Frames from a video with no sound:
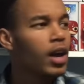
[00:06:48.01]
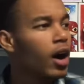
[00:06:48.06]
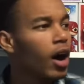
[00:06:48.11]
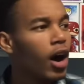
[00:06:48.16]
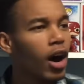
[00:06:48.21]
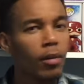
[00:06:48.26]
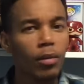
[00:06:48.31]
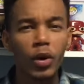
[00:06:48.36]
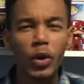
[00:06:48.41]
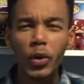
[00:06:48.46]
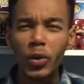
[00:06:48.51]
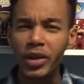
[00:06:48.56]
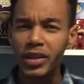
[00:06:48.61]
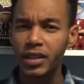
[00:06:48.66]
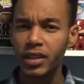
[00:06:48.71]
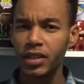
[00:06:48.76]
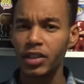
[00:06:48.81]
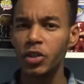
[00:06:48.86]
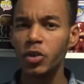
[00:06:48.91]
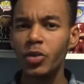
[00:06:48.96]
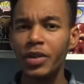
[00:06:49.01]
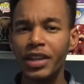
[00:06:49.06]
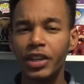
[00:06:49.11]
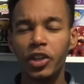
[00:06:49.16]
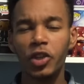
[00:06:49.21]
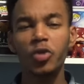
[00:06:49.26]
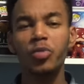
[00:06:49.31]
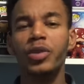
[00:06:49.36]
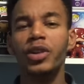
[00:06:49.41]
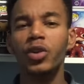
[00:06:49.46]
Who is this new
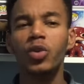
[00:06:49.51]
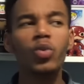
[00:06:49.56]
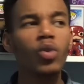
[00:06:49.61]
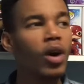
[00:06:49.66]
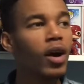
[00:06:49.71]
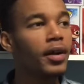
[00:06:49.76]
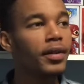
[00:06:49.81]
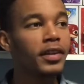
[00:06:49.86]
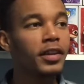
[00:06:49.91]
inhuman? Who are